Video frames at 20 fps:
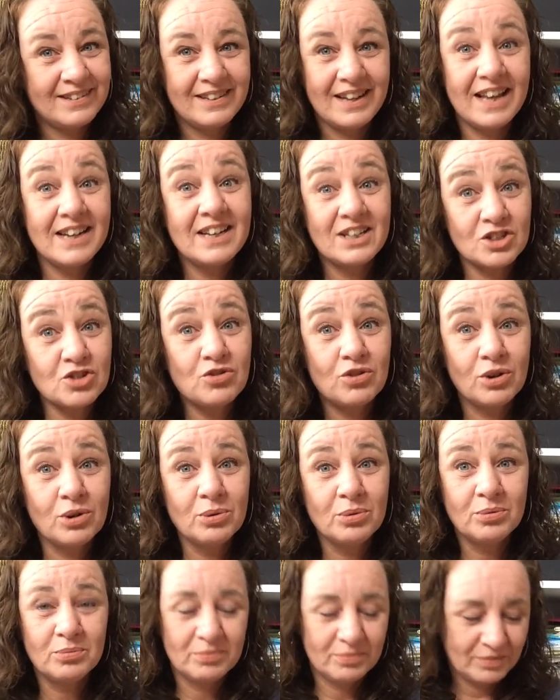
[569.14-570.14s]
And that's
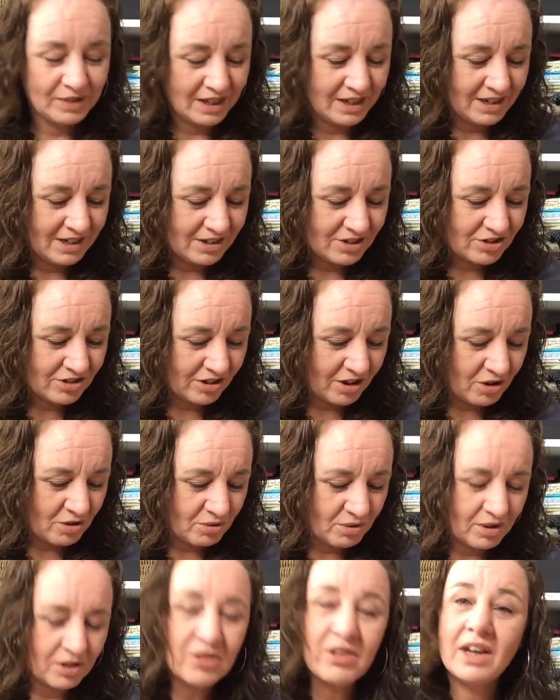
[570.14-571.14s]
true.
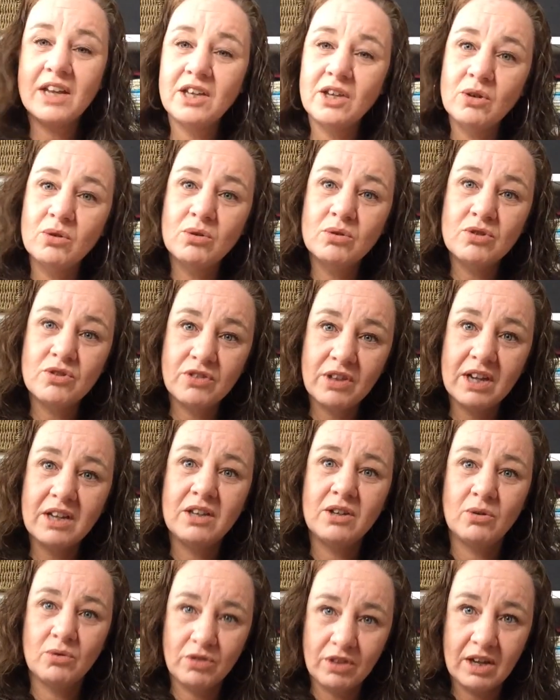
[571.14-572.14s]
So thank you,
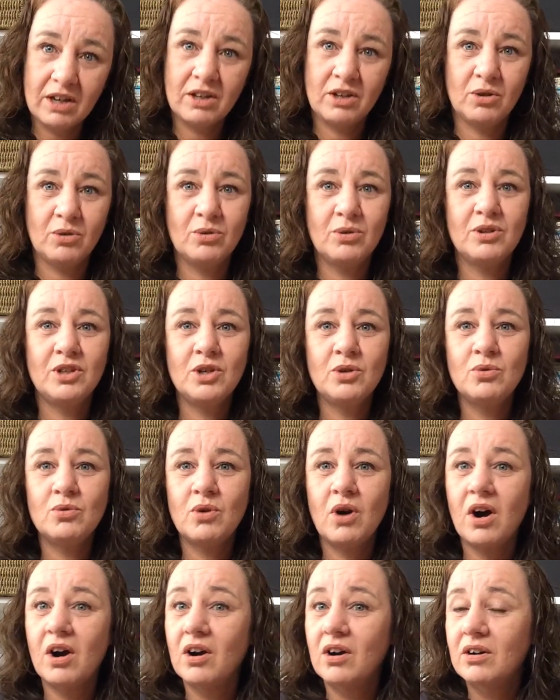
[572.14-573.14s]
thank you, thank you. You
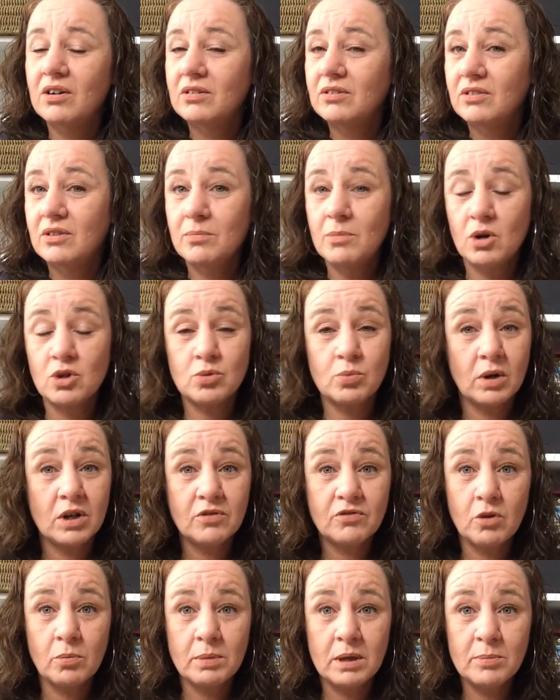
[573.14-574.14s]
are the most
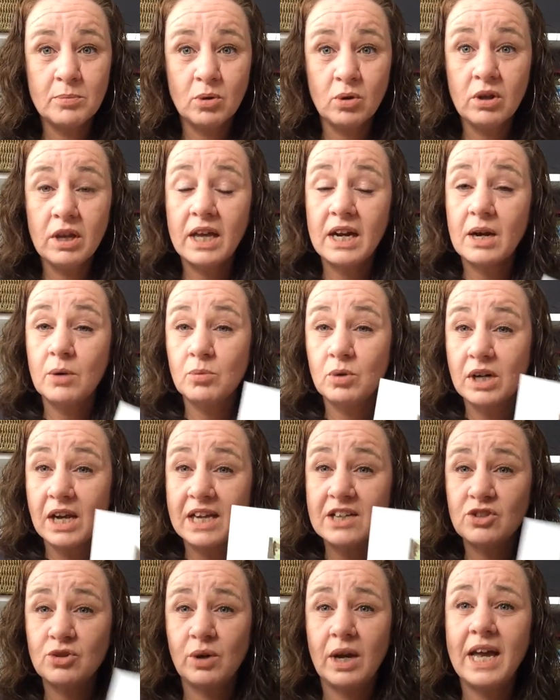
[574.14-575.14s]
wonderful people, and I would
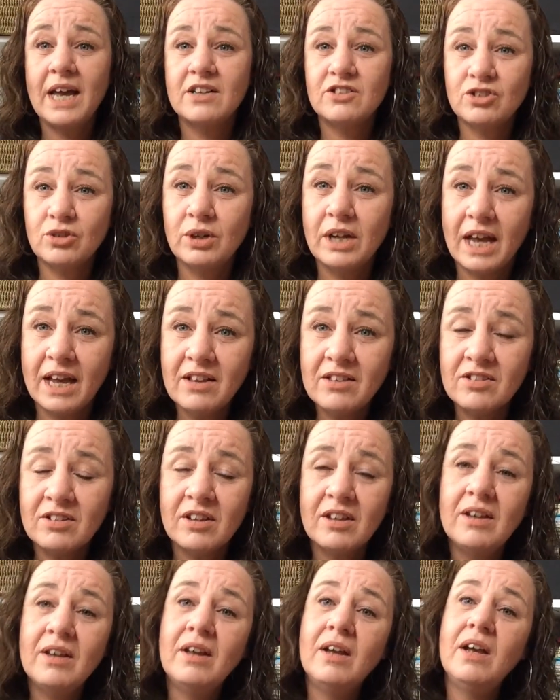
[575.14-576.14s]
like to add to that.
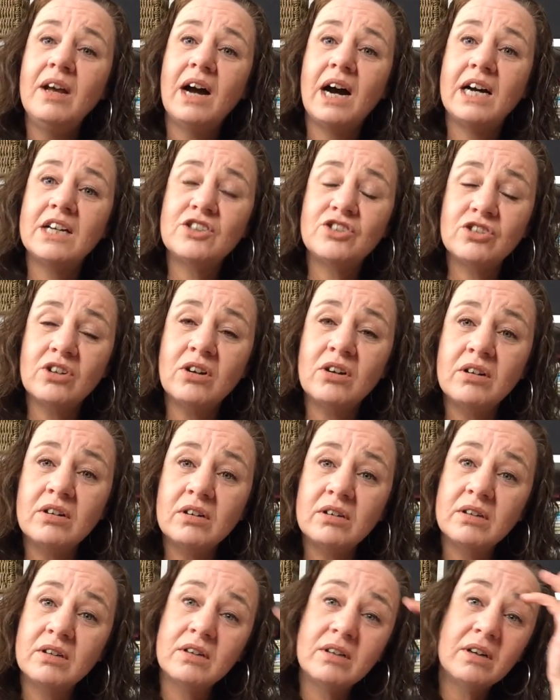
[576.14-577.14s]
I saw
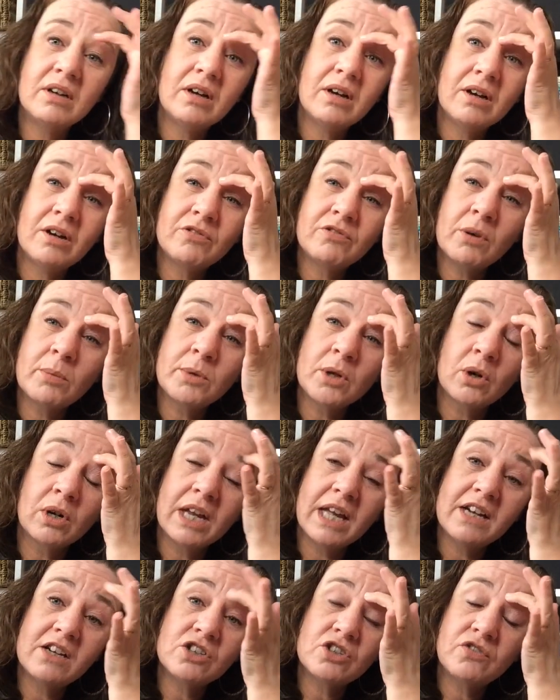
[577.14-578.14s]
from your
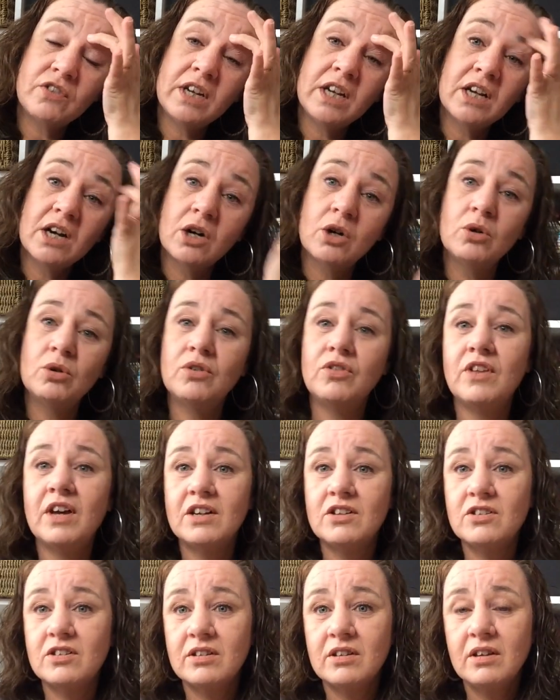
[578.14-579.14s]
latest video
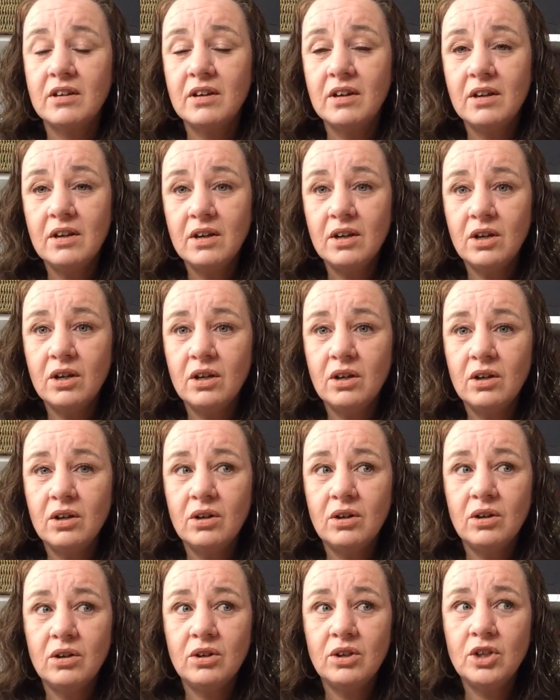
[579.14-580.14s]
that
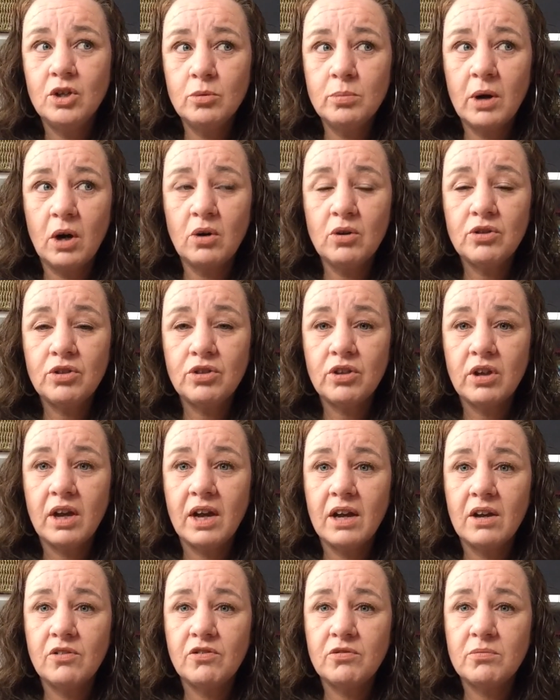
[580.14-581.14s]
you both
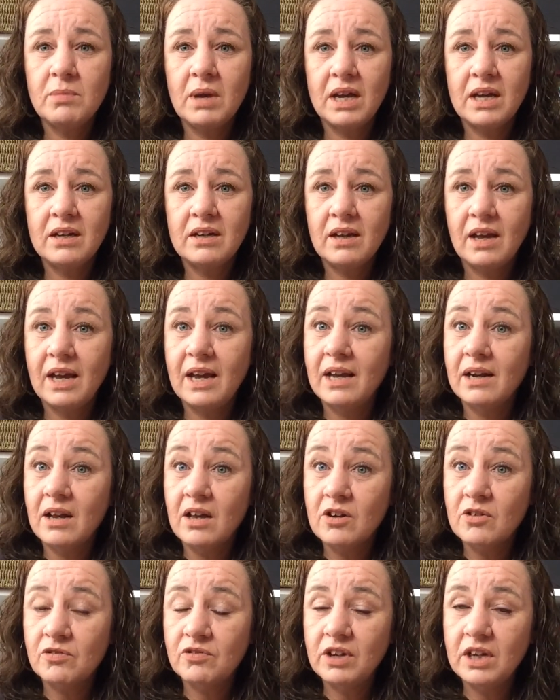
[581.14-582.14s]
have made a
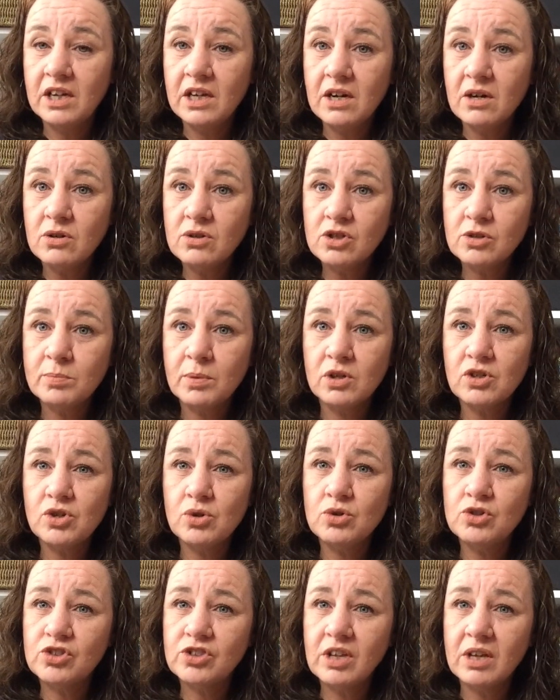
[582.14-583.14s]
lot of videos, but
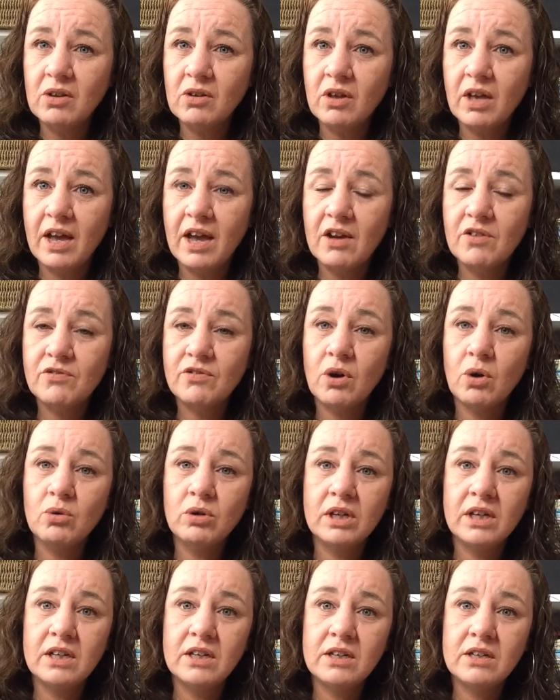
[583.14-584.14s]
you still have
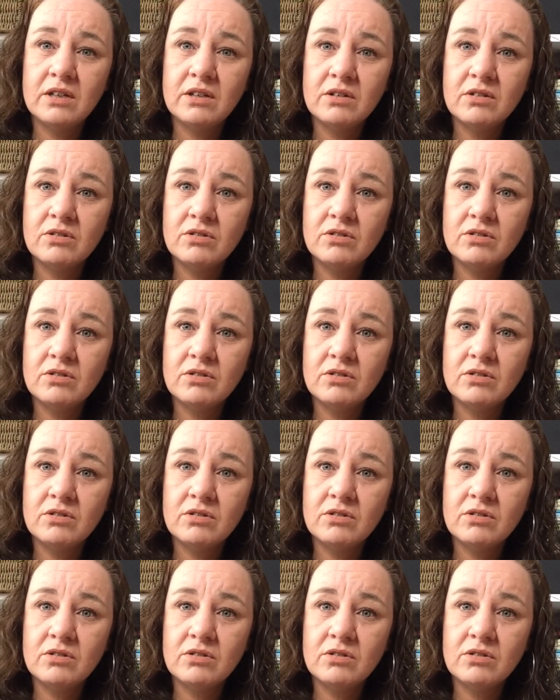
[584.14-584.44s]
only